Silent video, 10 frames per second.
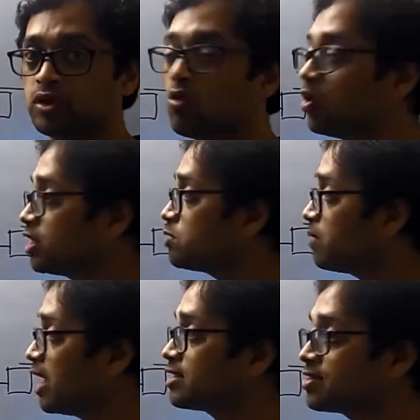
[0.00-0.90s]
Now what is
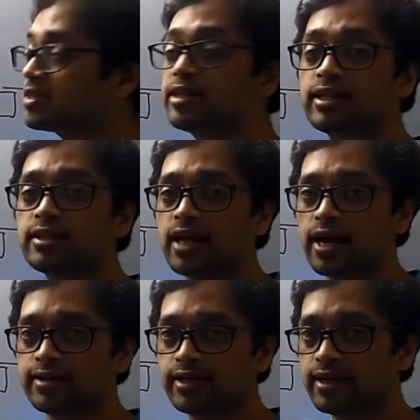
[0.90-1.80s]
plasticity in
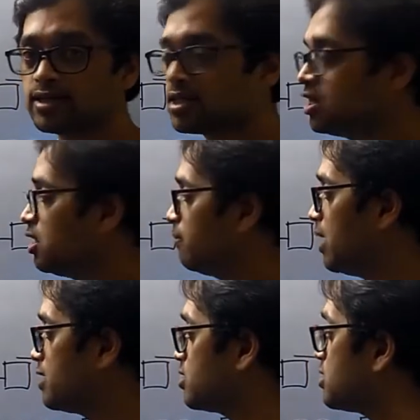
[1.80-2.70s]
that case?
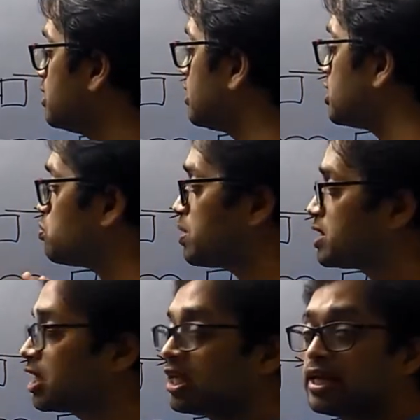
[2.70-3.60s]
Plasticity is
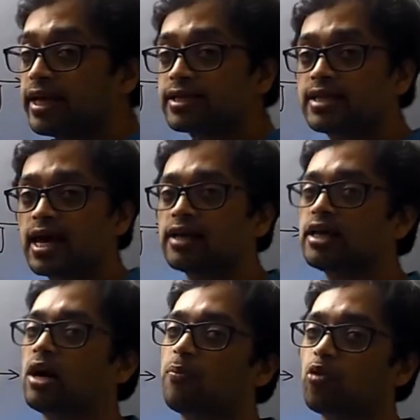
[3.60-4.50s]
basically
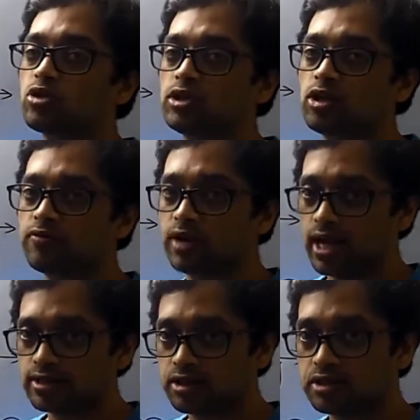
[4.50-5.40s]
exactly opposite of
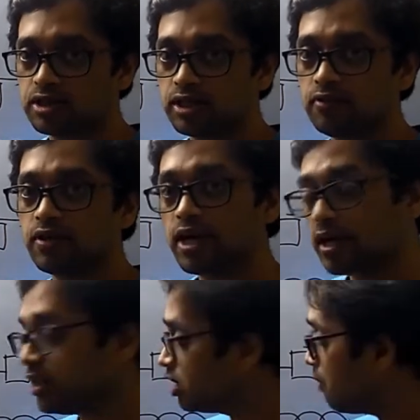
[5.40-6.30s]
elasticity,
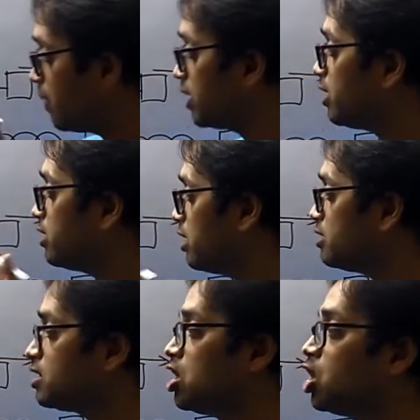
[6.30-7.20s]
wherein the
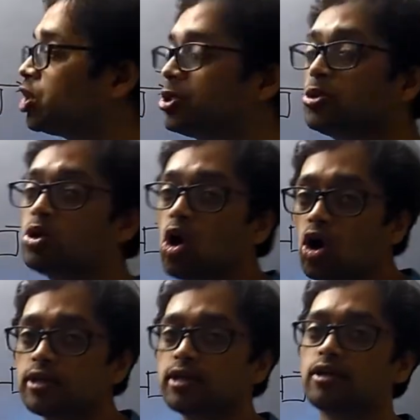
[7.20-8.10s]
materials do
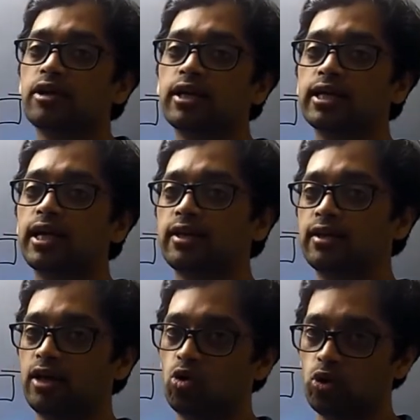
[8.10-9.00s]
not regain
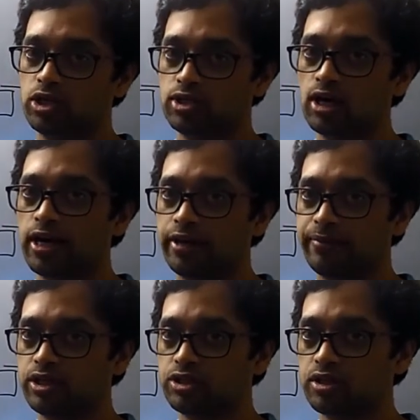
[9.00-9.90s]
their original
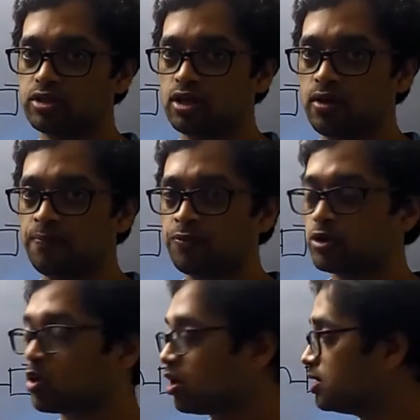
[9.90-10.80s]
dimensions.
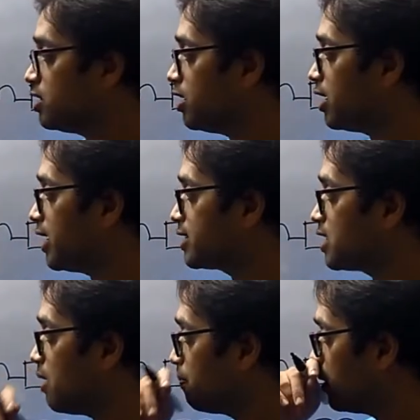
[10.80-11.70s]
So consider an
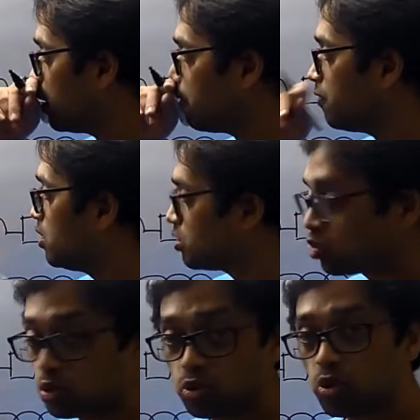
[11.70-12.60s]
example of,
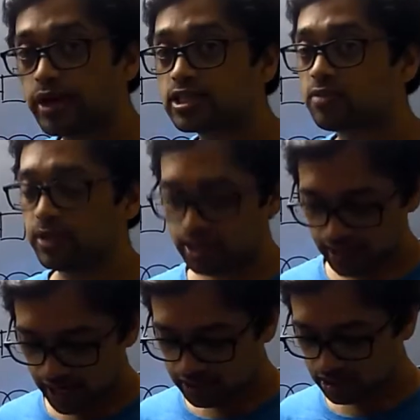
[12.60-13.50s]
to exhibit
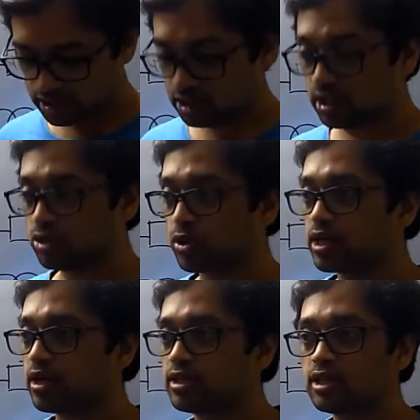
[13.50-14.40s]
elasticity, you
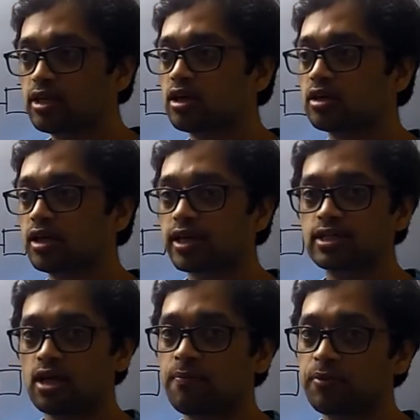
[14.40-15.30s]
can consider the
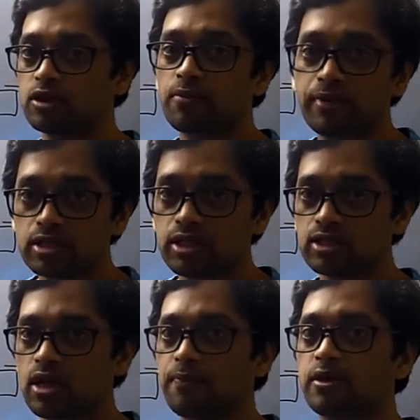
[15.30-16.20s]
example, the best
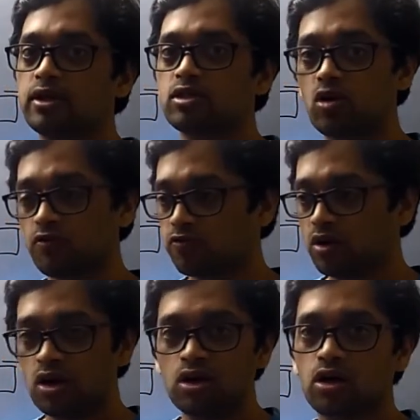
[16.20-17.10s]
example is of
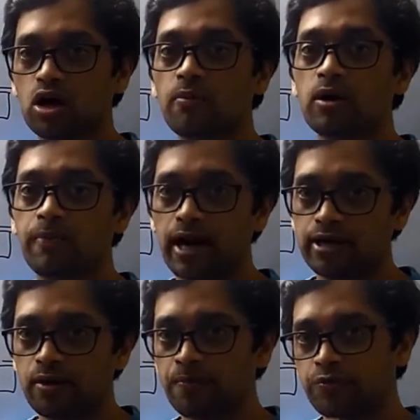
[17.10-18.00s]
rubber
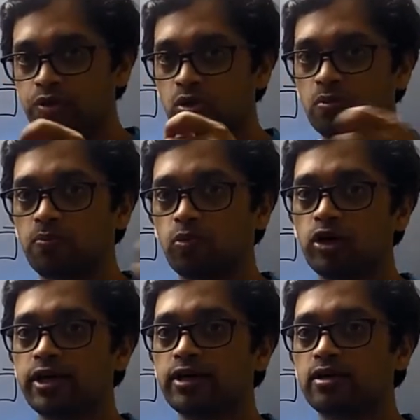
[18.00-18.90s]
band. You
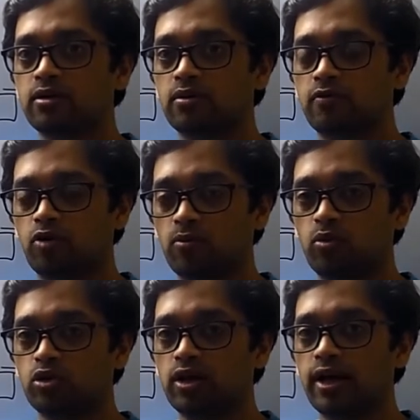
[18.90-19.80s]
pull it from
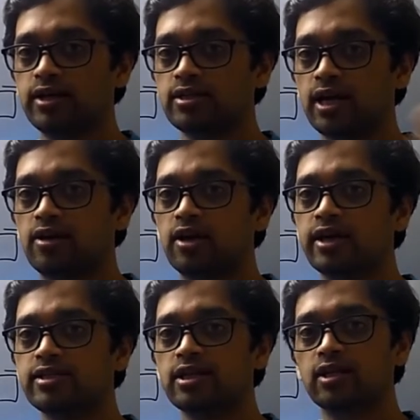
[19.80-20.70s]
both the ends and
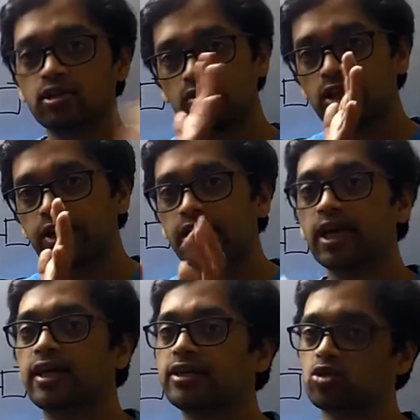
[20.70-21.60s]
release it, it will
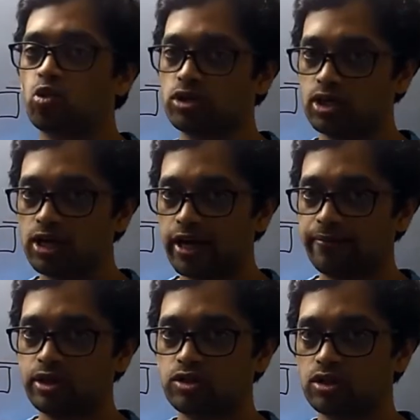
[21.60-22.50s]
regain its original
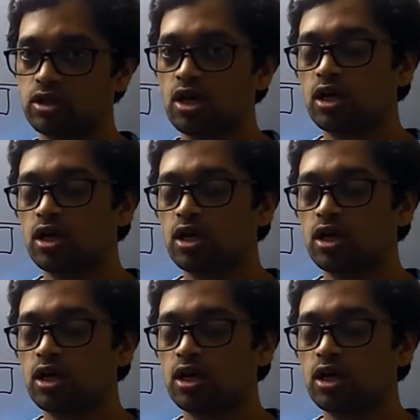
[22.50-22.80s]
dimensions.